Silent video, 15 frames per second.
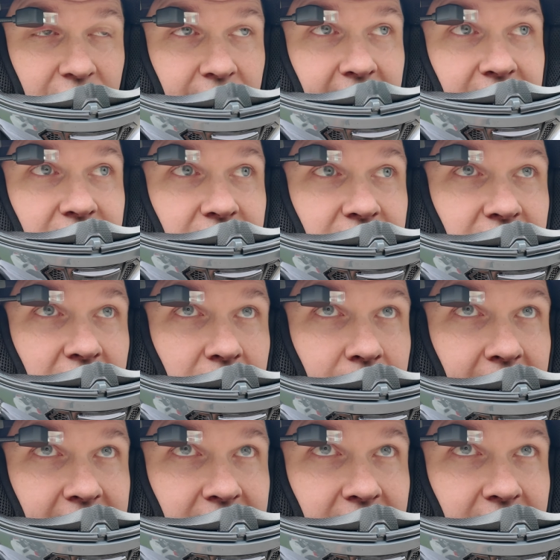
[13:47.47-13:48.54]
directions, they're
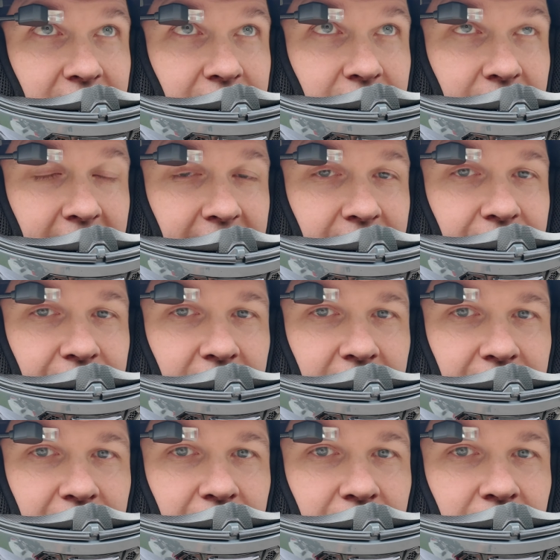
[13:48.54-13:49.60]
right there, they're right in front
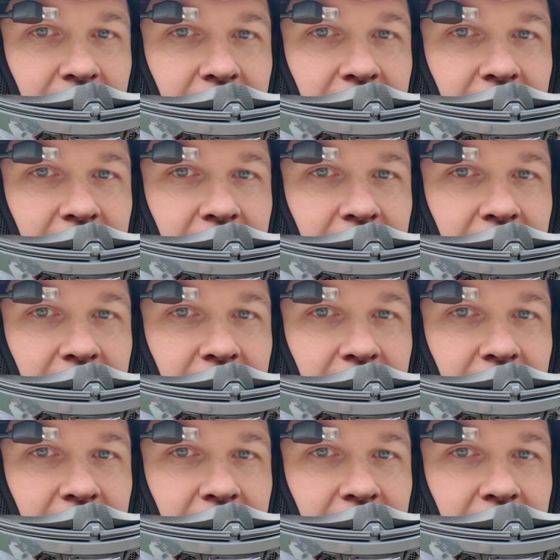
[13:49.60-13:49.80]
of you.